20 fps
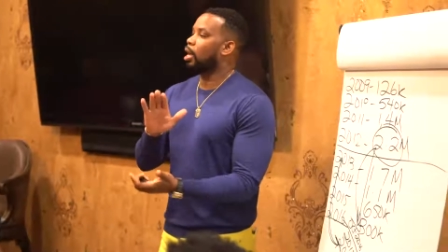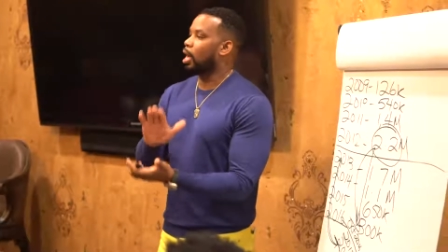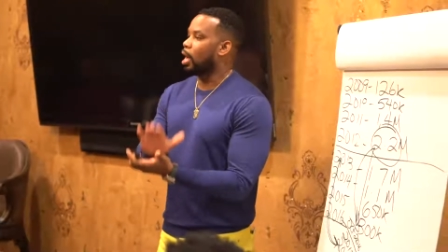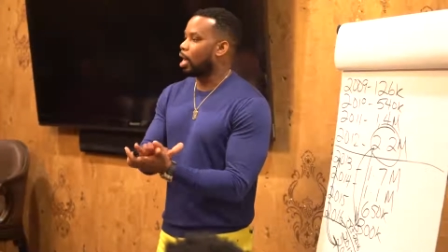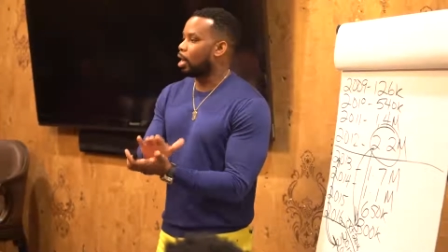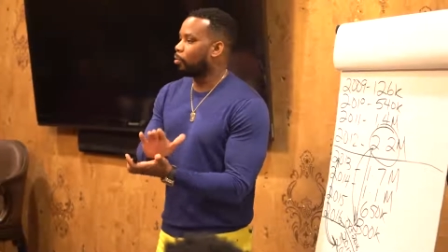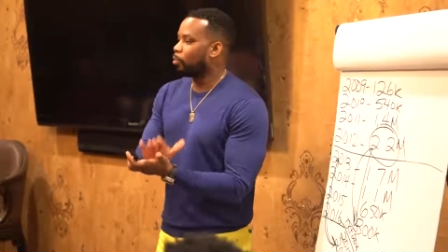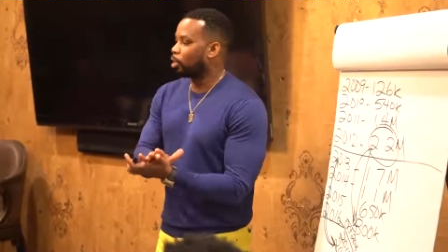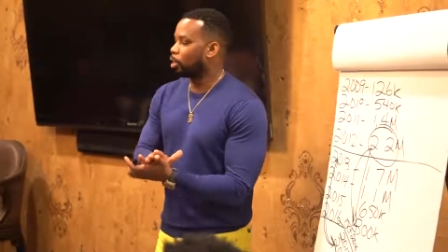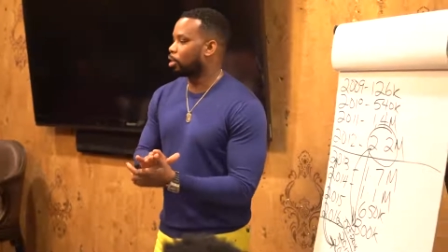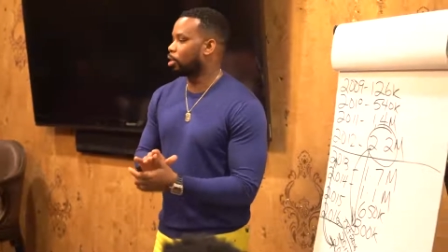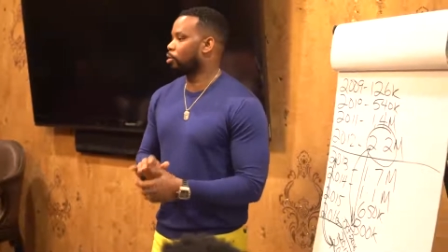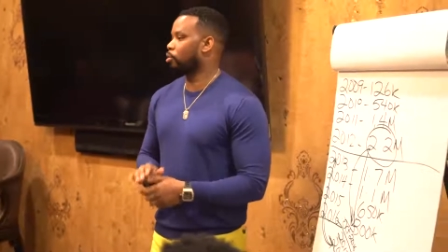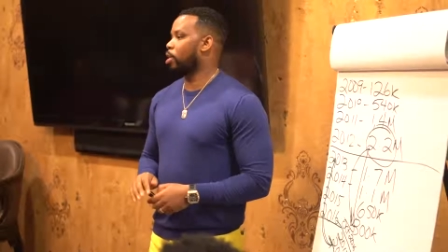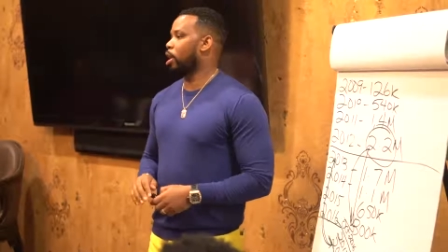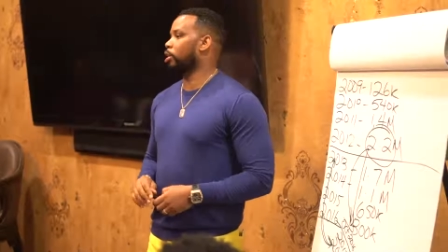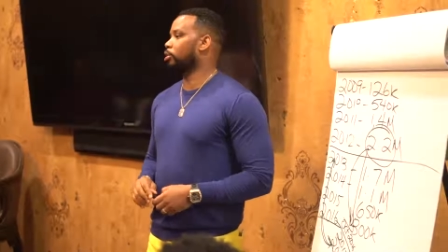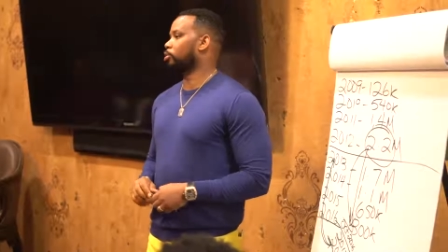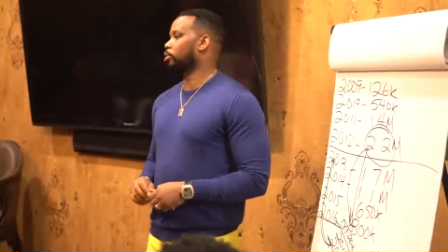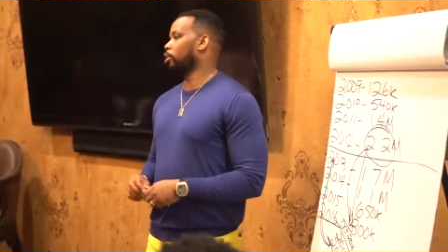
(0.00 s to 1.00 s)
I want to
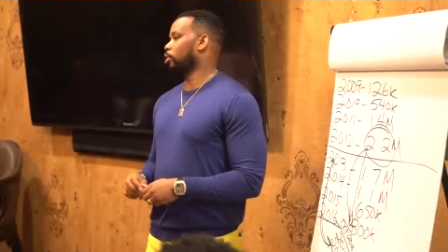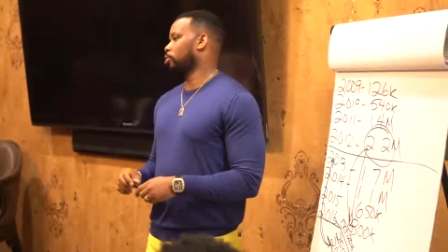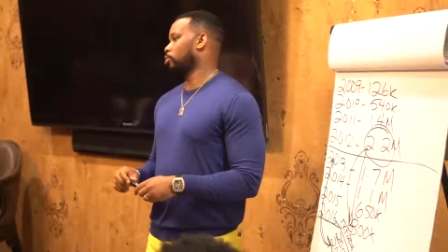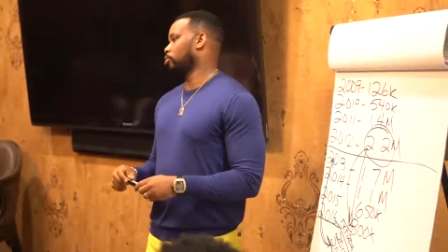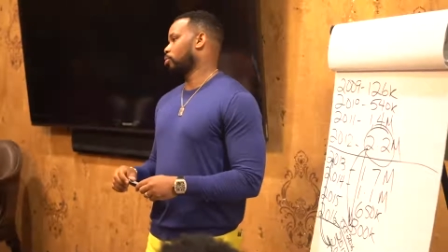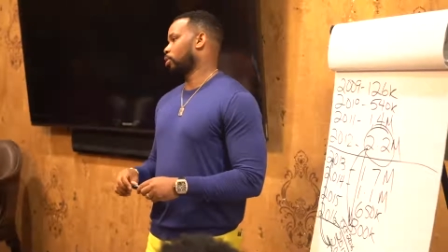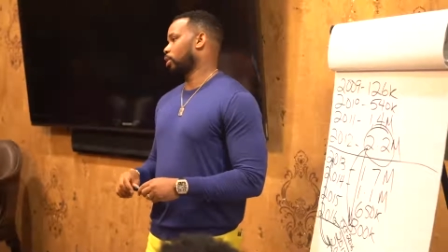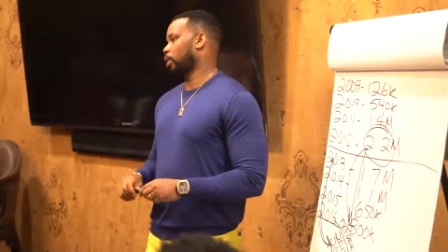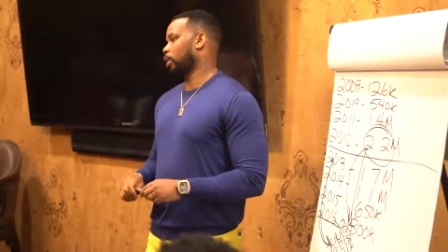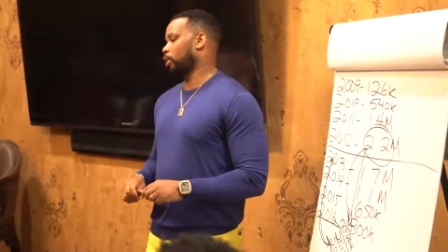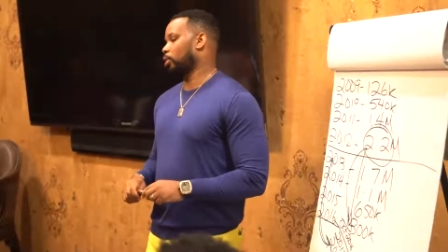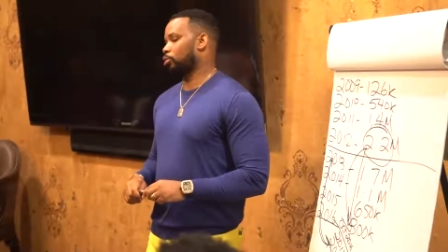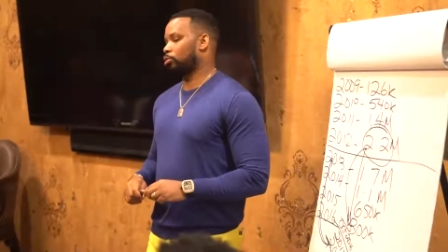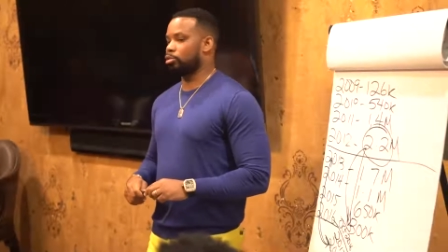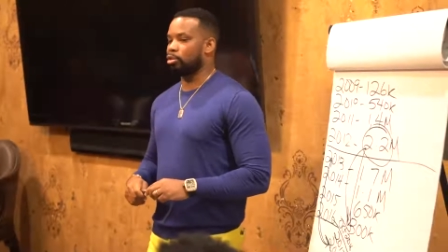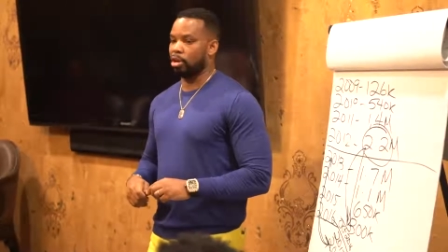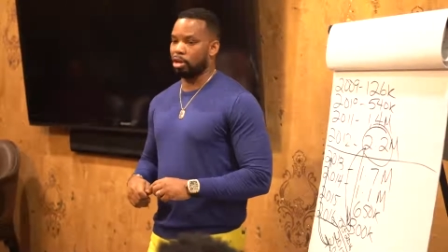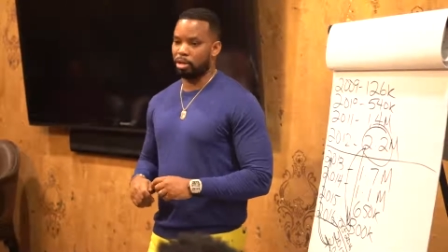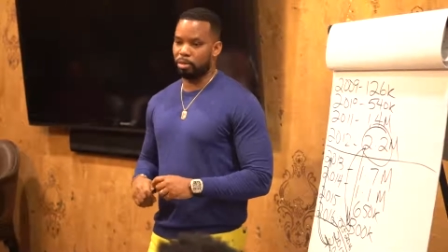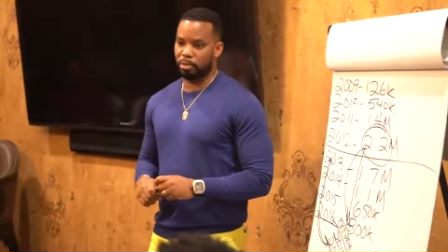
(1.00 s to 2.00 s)
congratulate you on getting
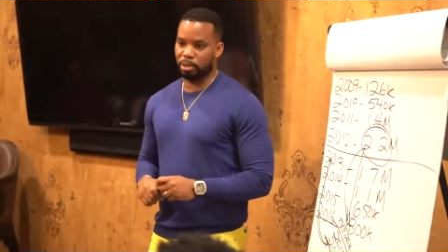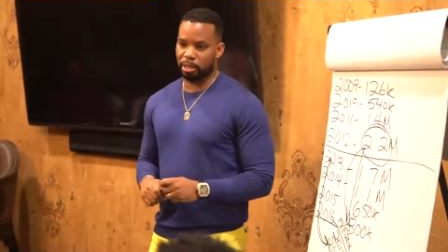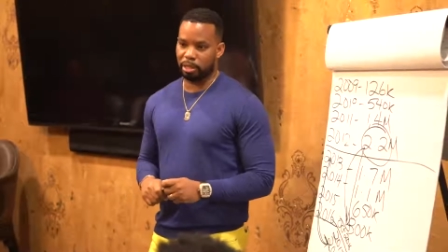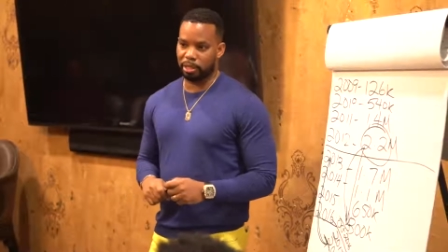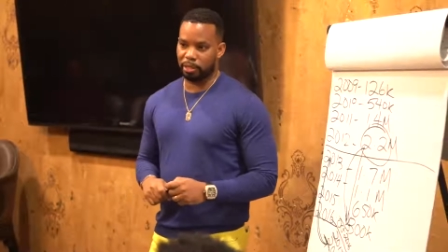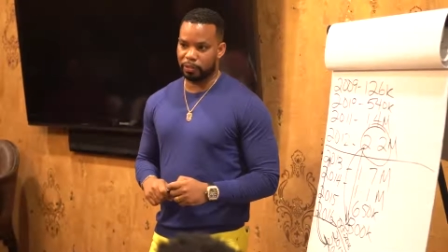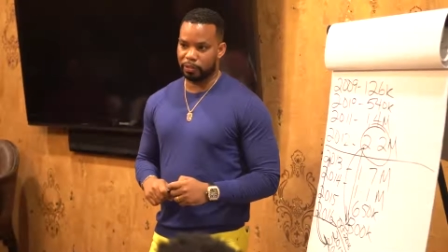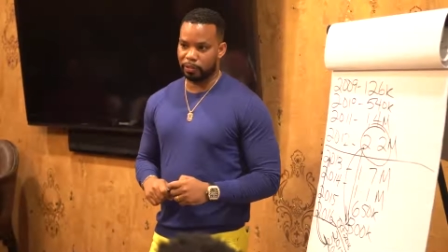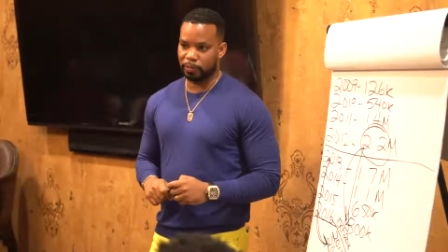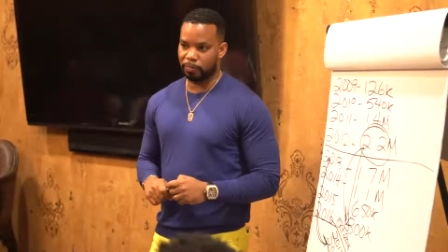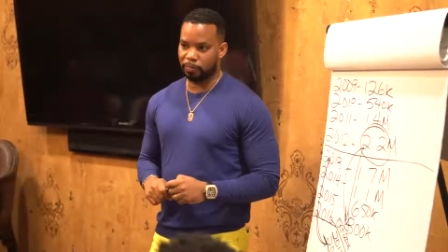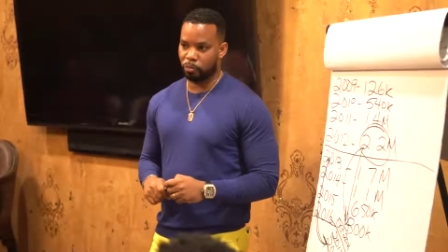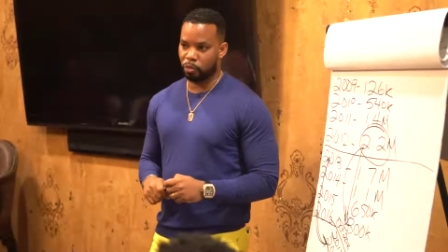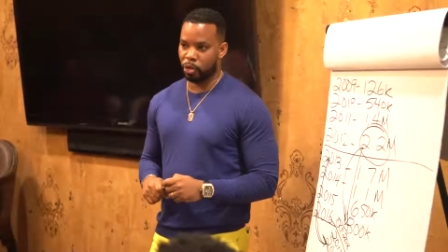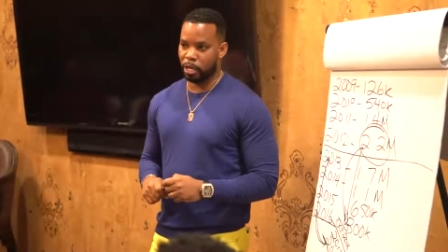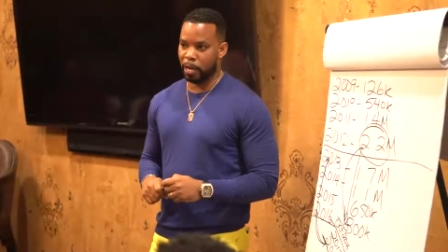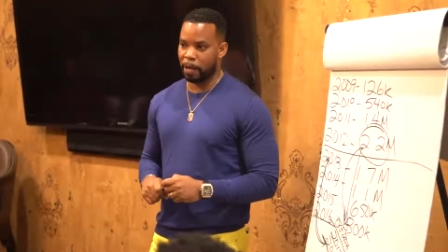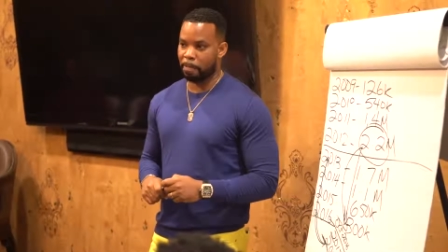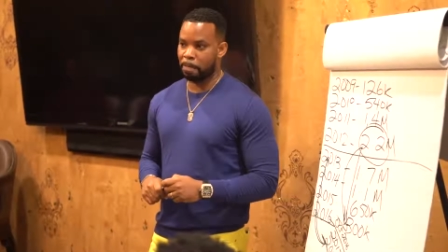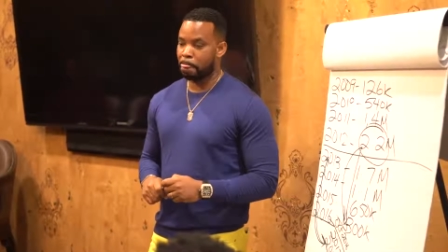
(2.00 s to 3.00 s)
started with this,
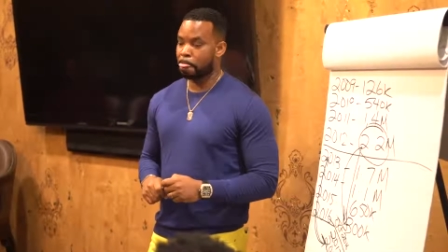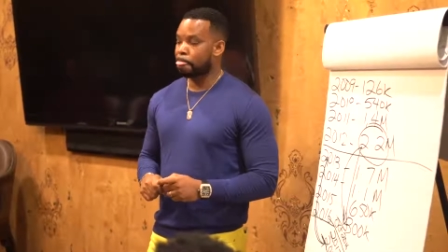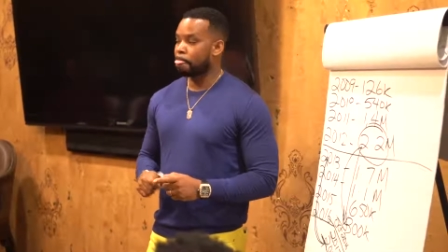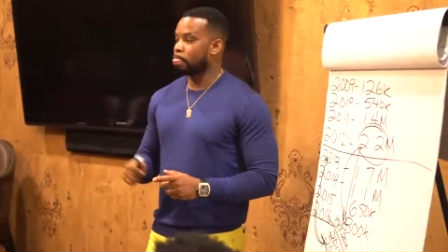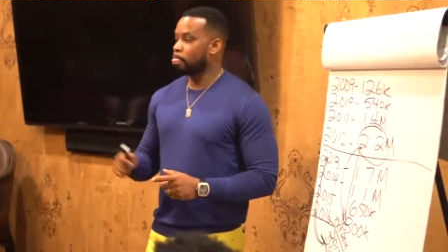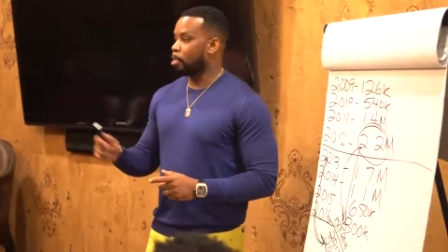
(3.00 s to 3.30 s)
okay?